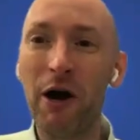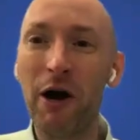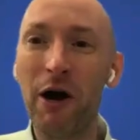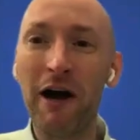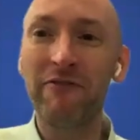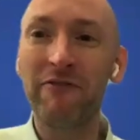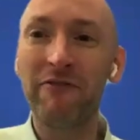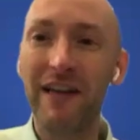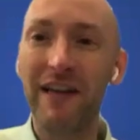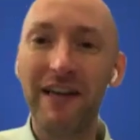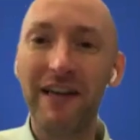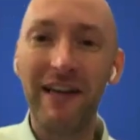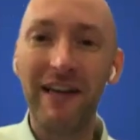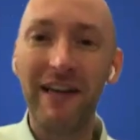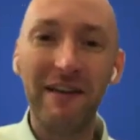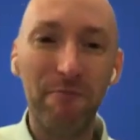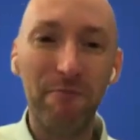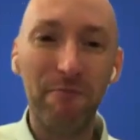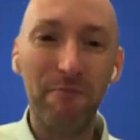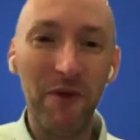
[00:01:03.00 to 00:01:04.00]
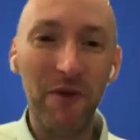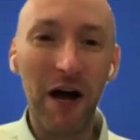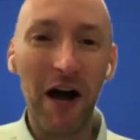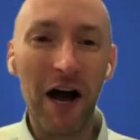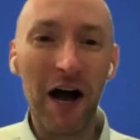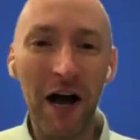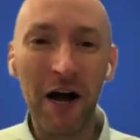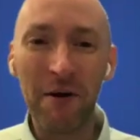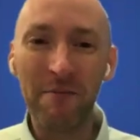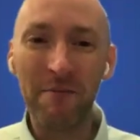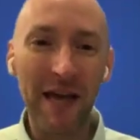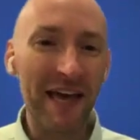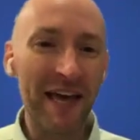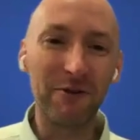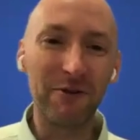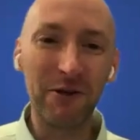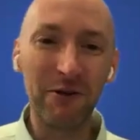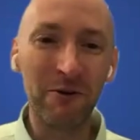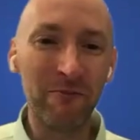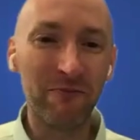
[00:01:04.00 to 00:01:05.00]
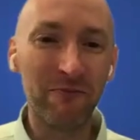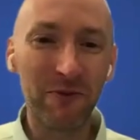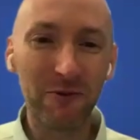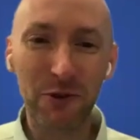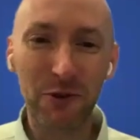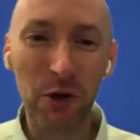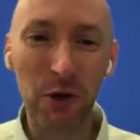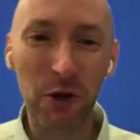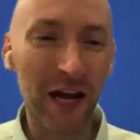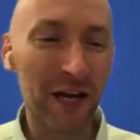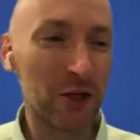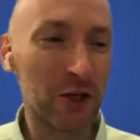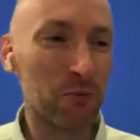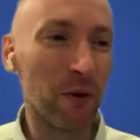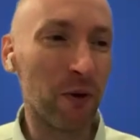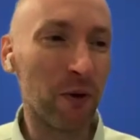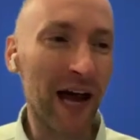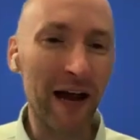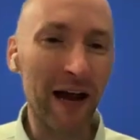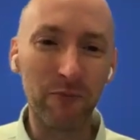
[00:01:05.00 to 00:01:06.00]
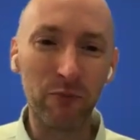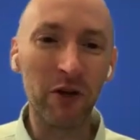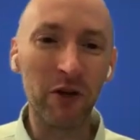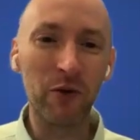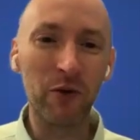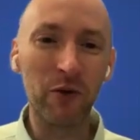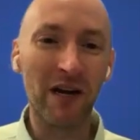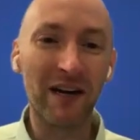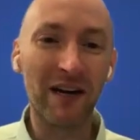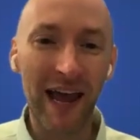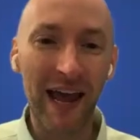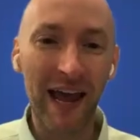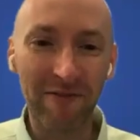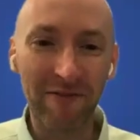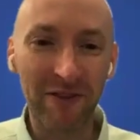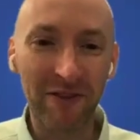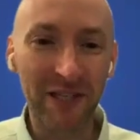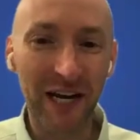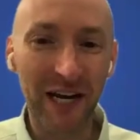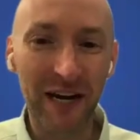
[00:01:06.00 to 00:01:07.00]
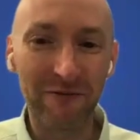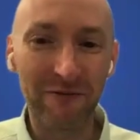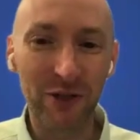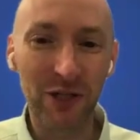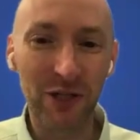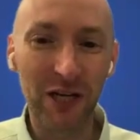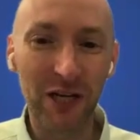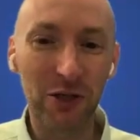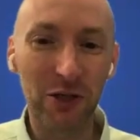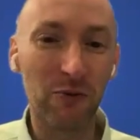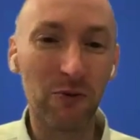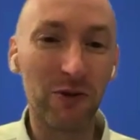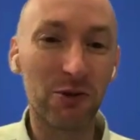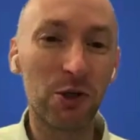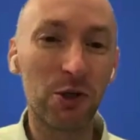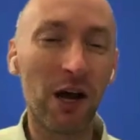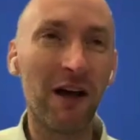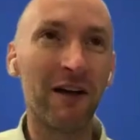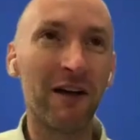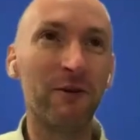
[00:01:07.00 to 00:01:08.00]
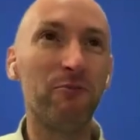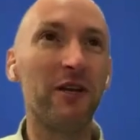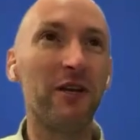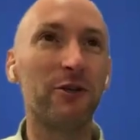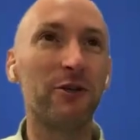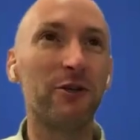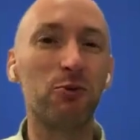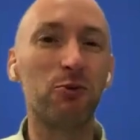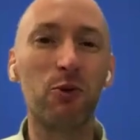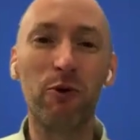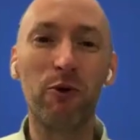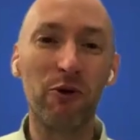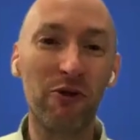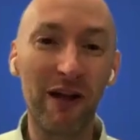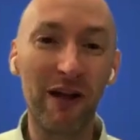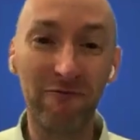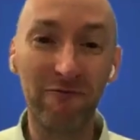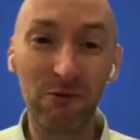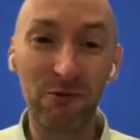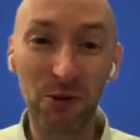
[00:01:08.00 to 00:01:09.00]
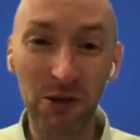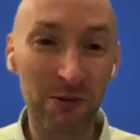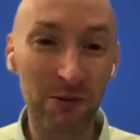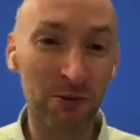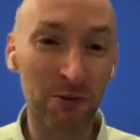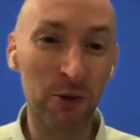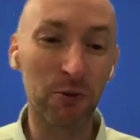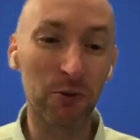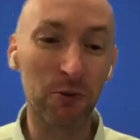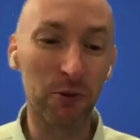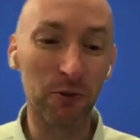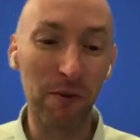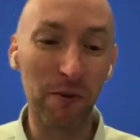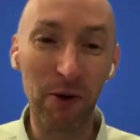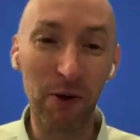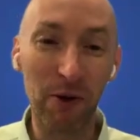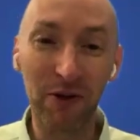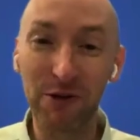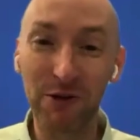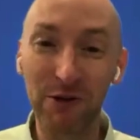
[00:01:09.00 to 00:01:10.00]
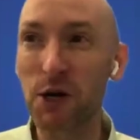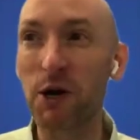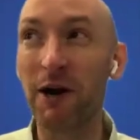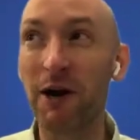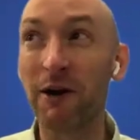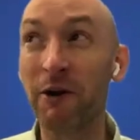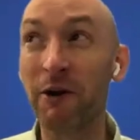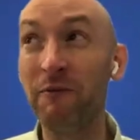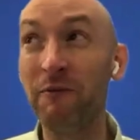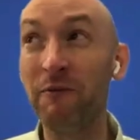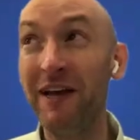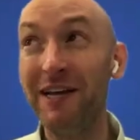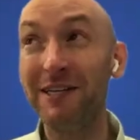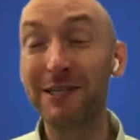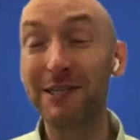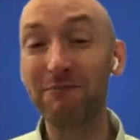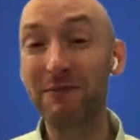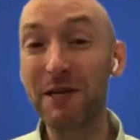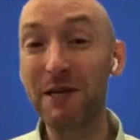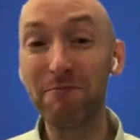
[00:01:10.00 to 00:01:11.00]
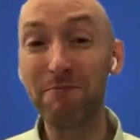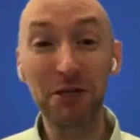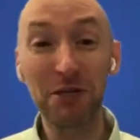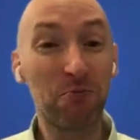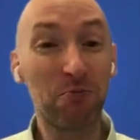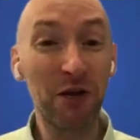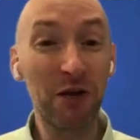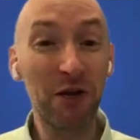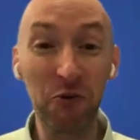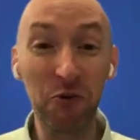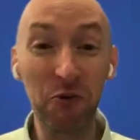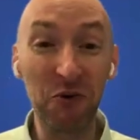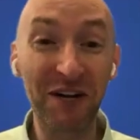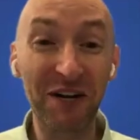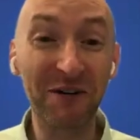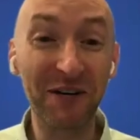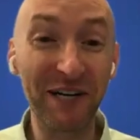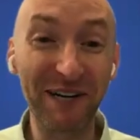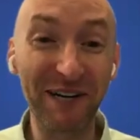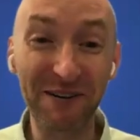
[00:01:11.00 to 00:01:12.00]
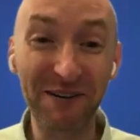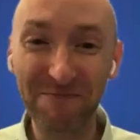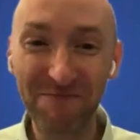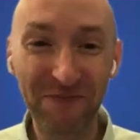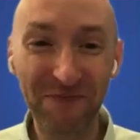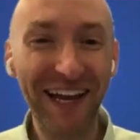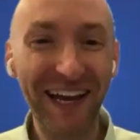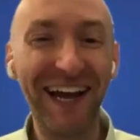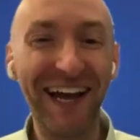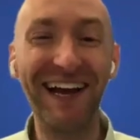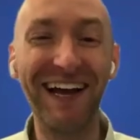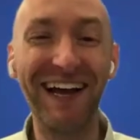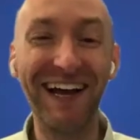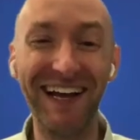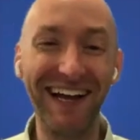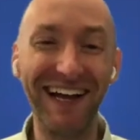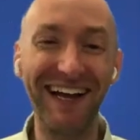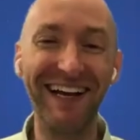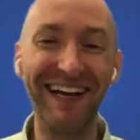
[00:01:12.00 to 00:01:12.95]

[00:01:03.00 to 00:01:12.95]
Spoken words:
a little bit off and it's a little strange, but I really wanted to have this conversation with John because we're both leveraging subscription. We're both in Chicago. Something must be in the water here.